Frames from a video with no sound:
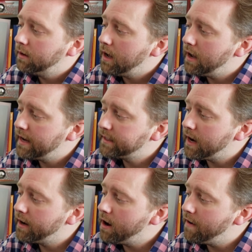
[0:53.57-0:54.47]
Uh, it has an
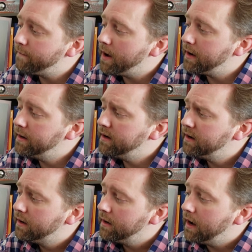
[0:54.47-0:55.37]
on and off button.
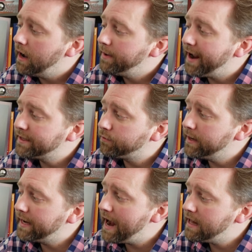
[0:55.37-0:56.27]
Um, it has a
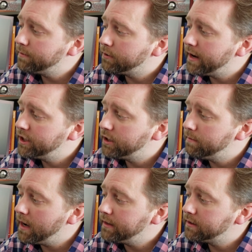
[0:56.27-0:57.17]
recalibration button,